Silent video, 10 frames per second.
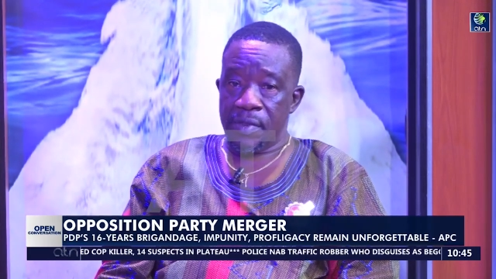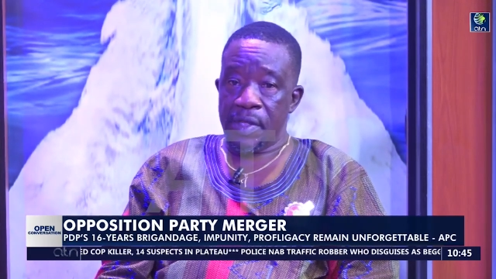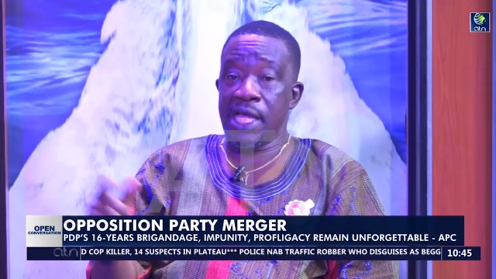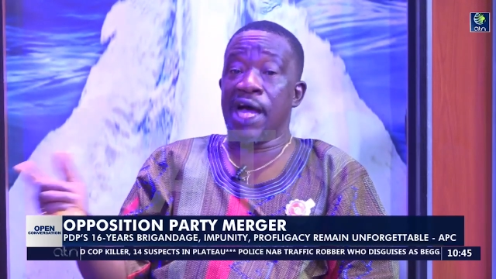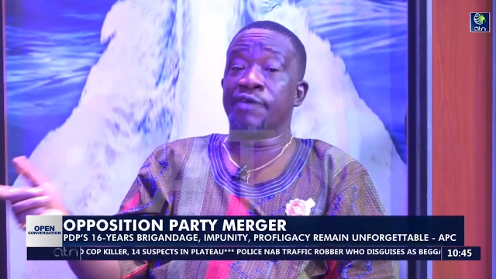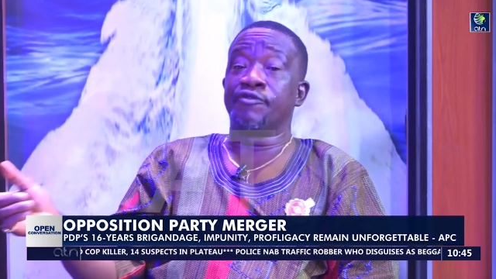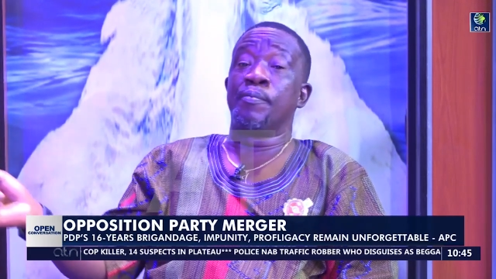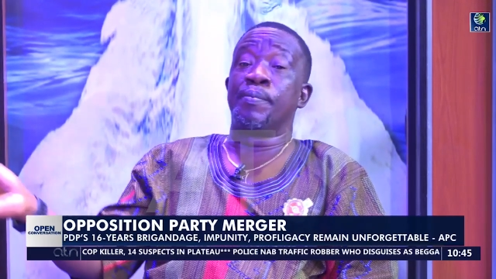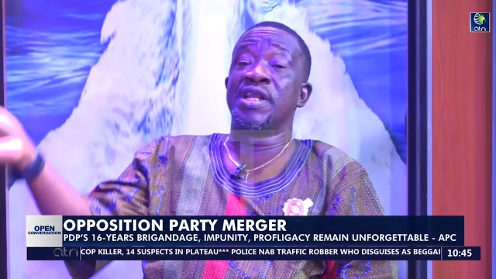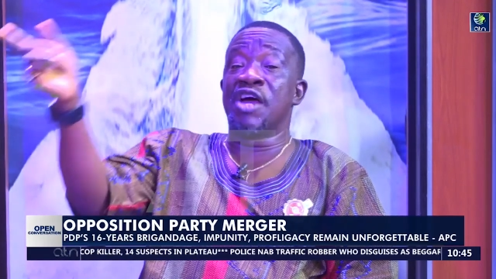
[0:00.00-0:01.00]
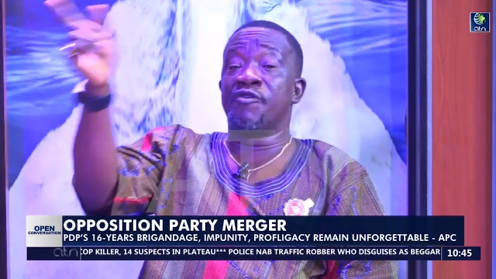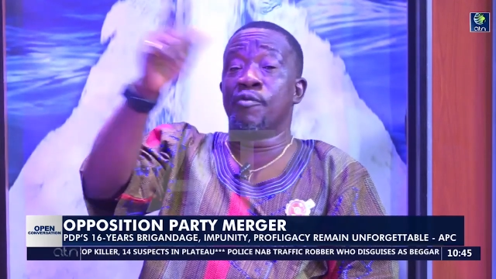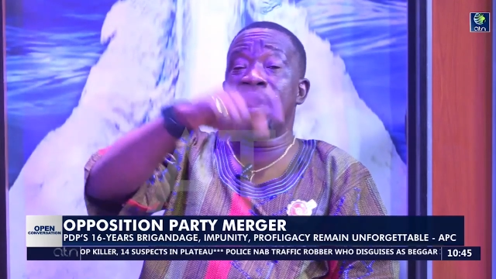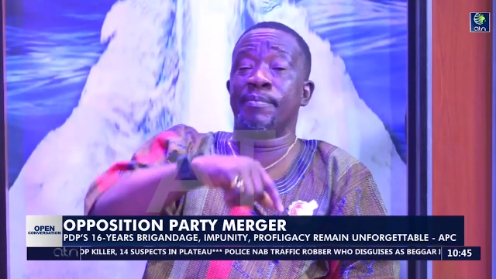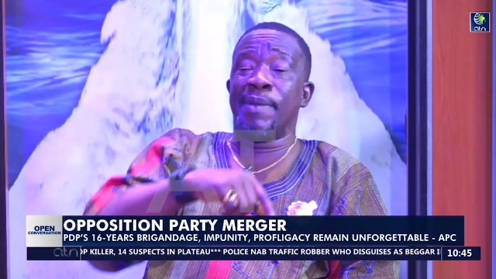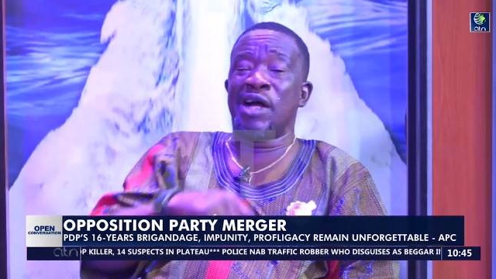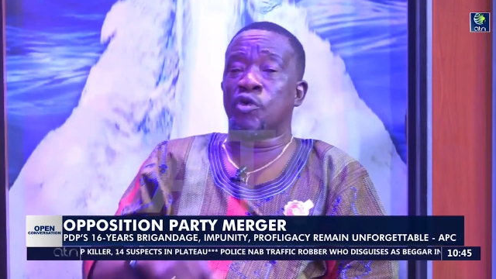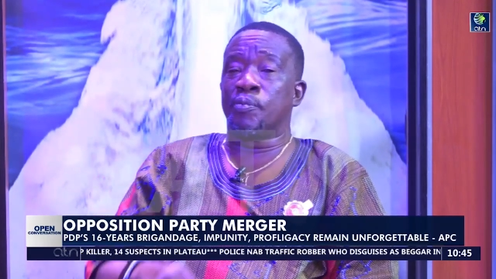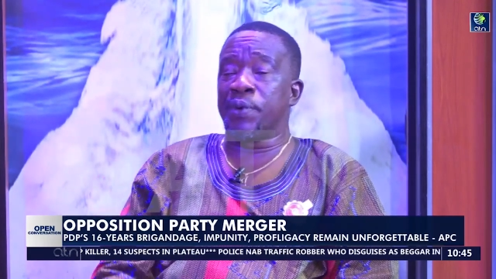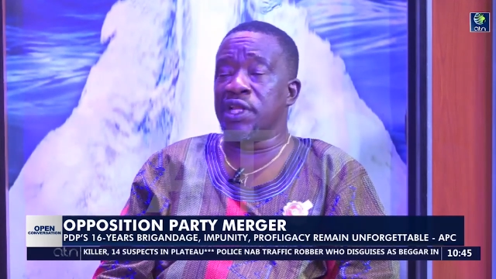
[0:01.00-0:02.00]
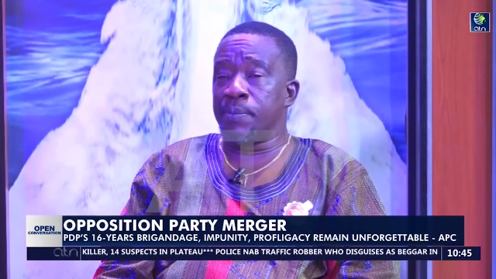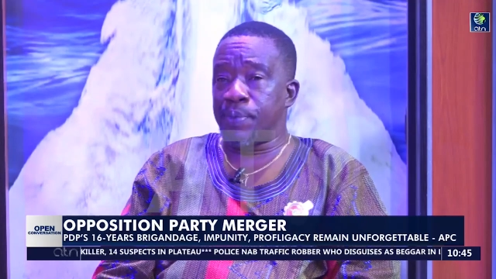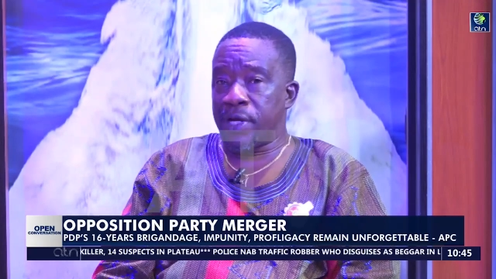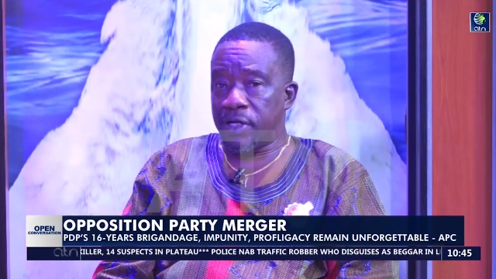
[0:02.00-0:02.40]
He has to bring Dave Umahi back to PDP.